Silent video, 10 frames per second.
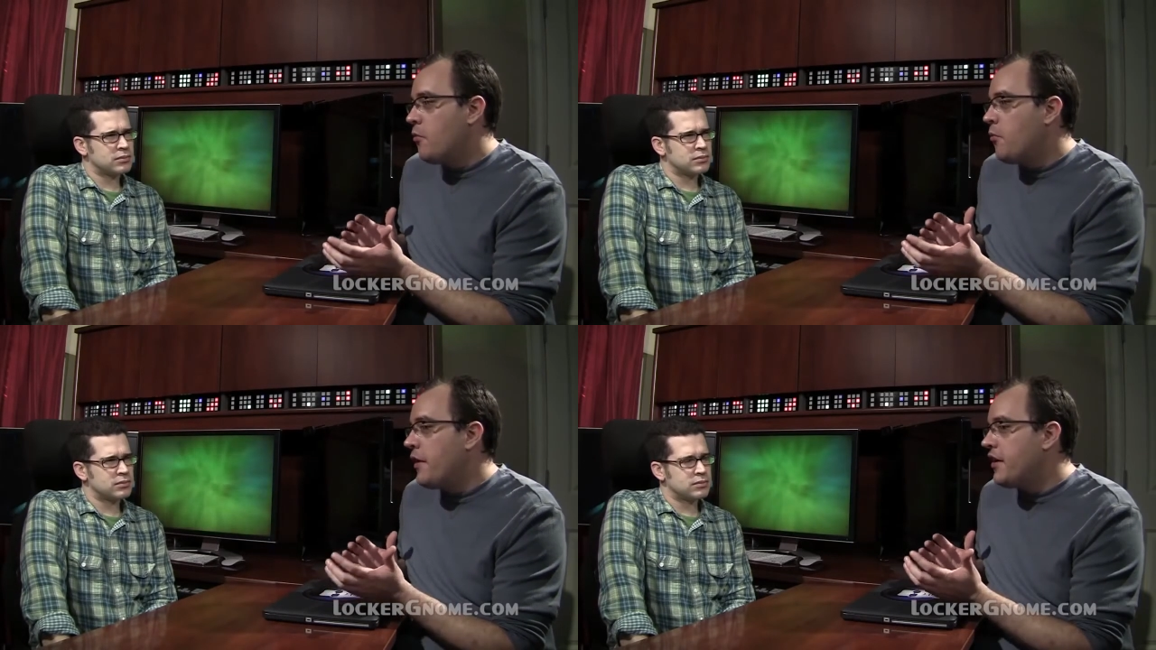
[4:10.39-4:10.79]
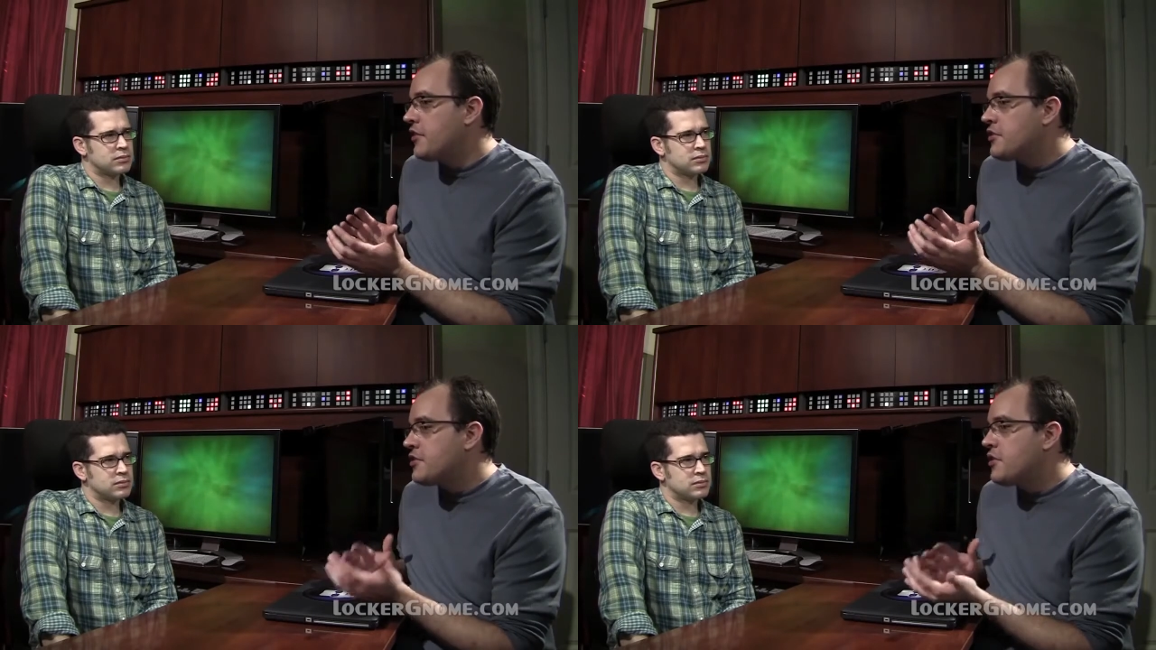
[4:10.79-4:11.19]

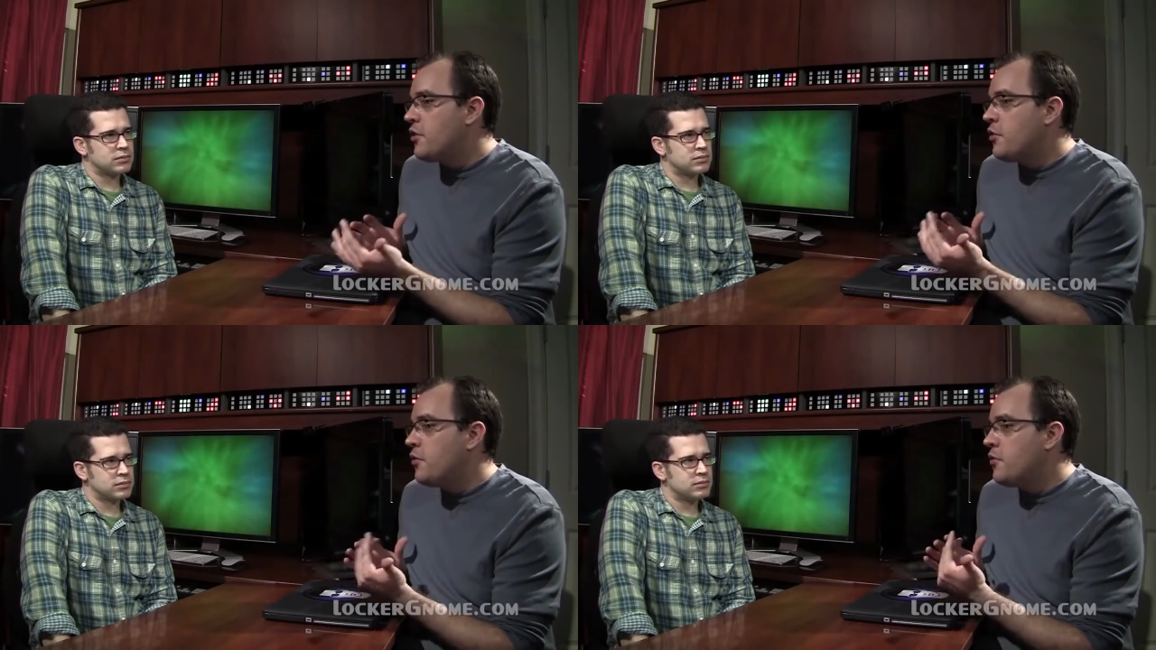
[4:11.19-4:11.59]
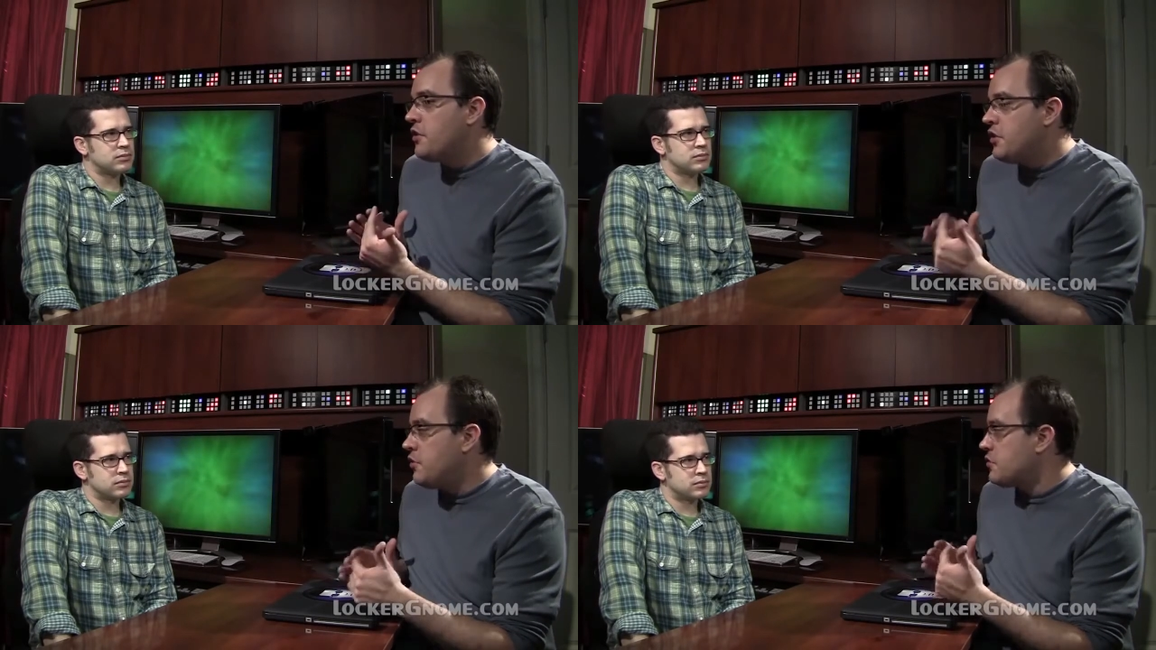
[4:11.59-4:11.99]
Speaker 1: we're so
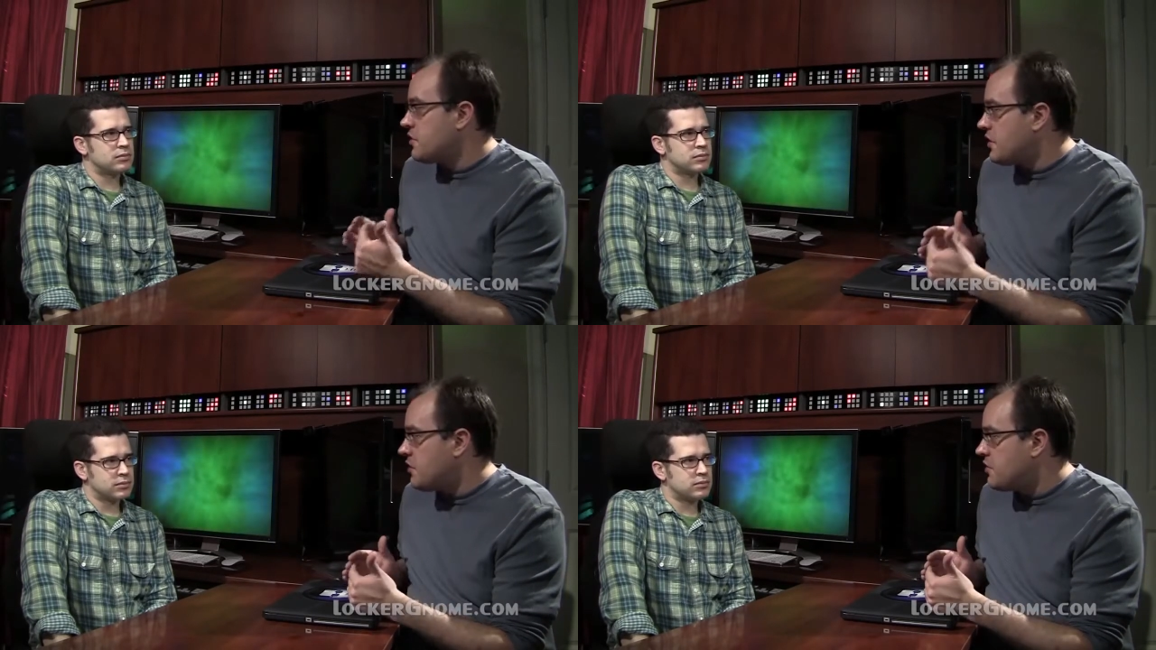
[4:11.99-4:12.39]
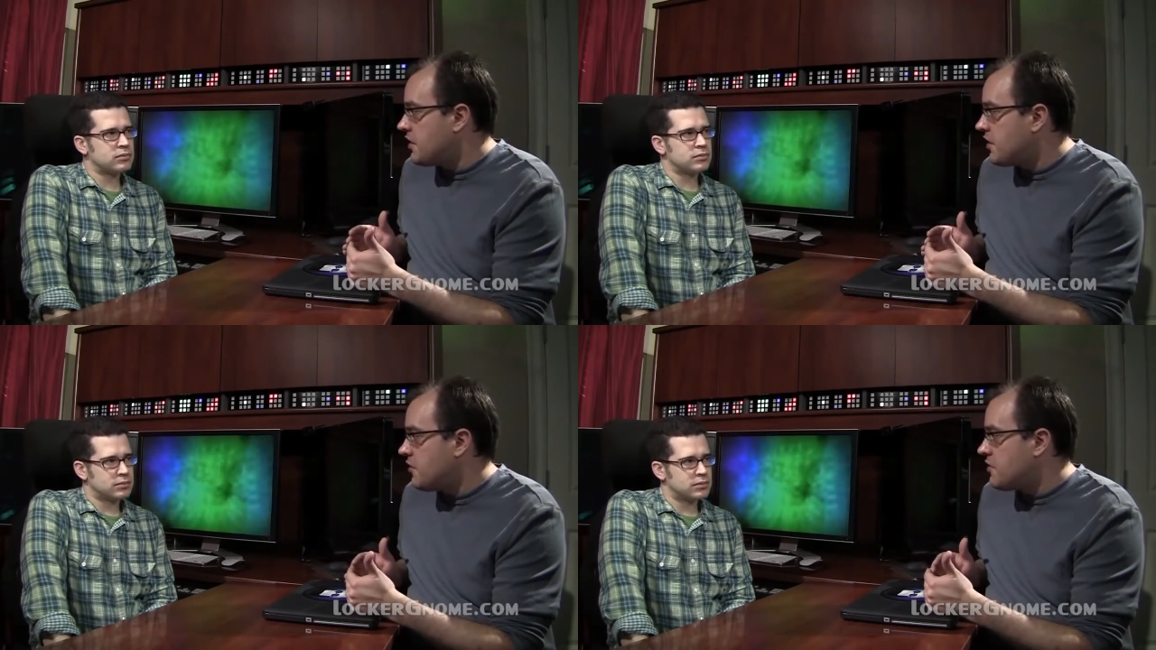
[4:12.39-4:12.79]
used to
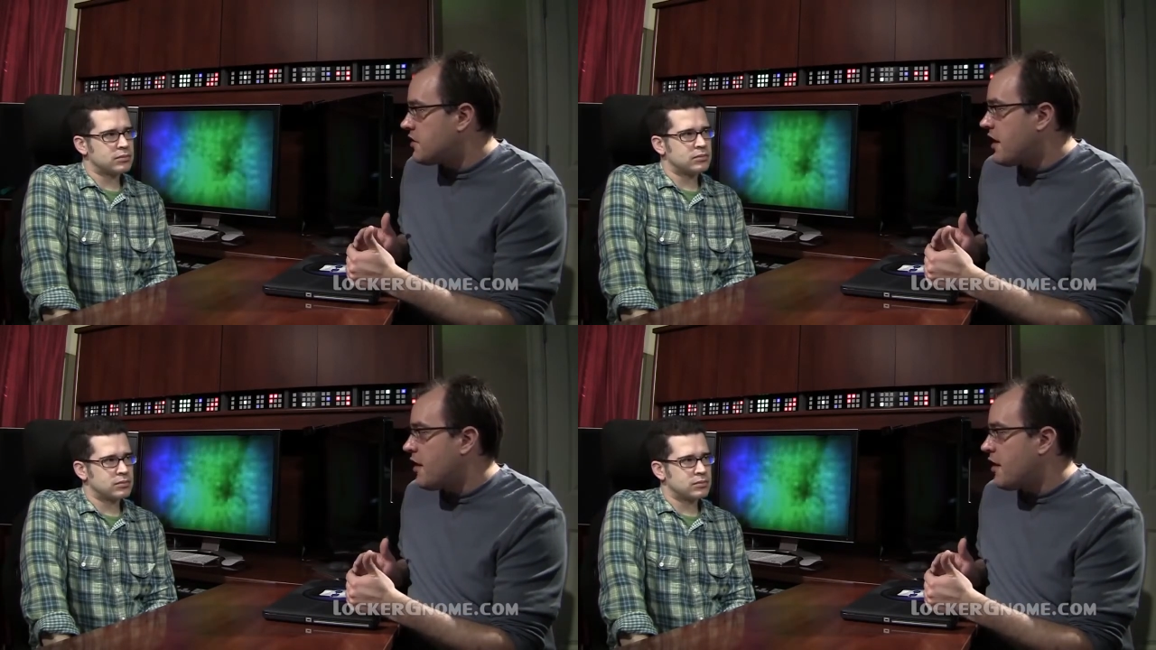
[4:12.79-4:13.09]
using those.